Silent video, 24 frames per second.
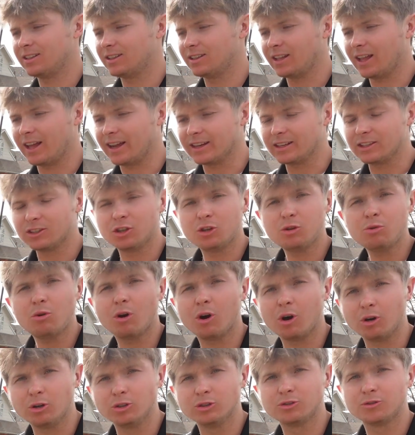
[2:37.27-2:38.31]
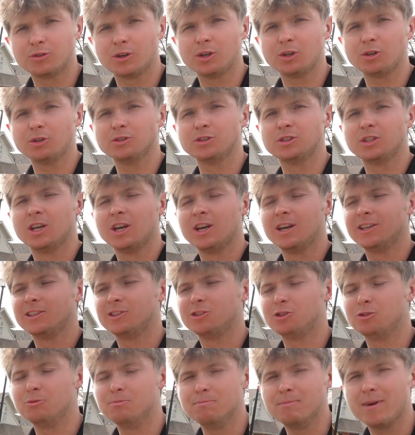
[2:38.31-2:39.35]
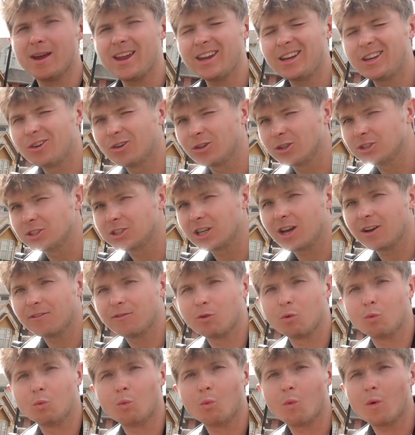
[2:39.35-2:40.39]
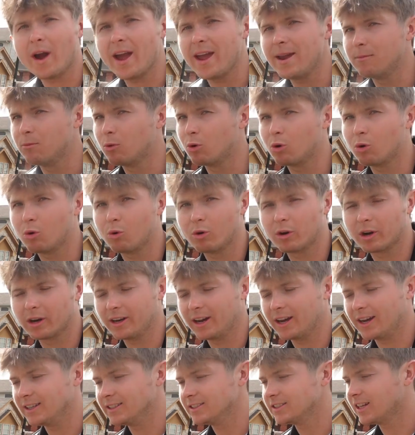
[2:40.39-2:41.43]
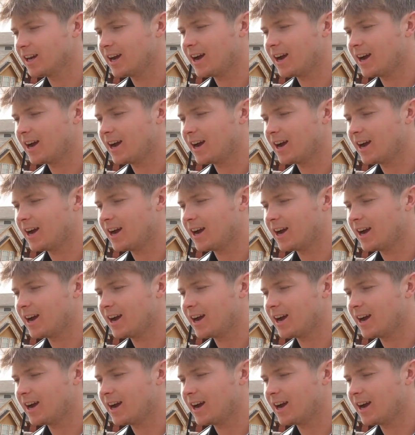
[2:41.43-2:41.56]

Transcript: like 2 hose reels to make your stuff way more organized.